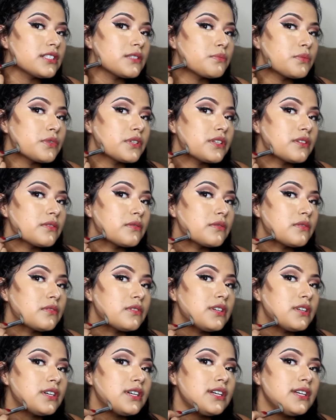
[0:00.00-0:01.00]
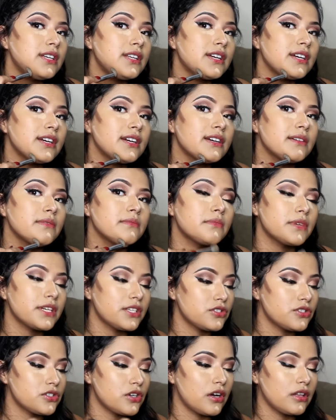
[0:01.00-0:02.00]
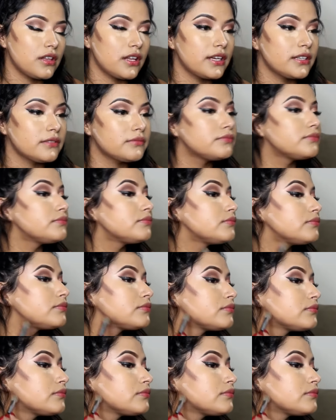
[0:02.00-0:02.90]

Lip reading: I just bring it right at my jawline.